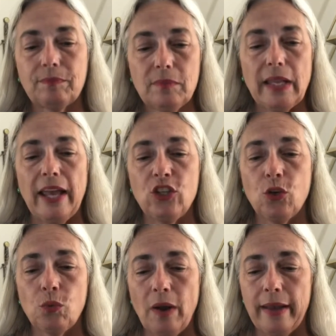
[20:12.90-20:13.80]
And
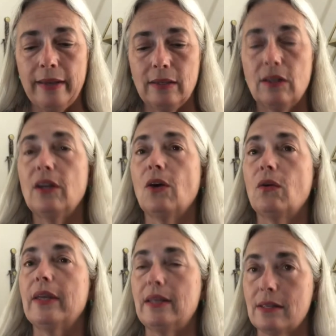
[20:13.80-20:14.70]
you're right, you know,
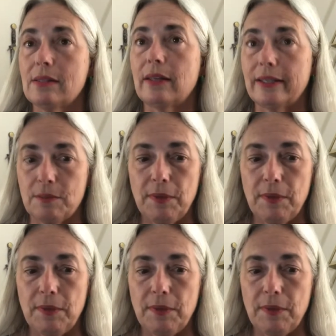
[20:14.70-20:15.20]
he does like to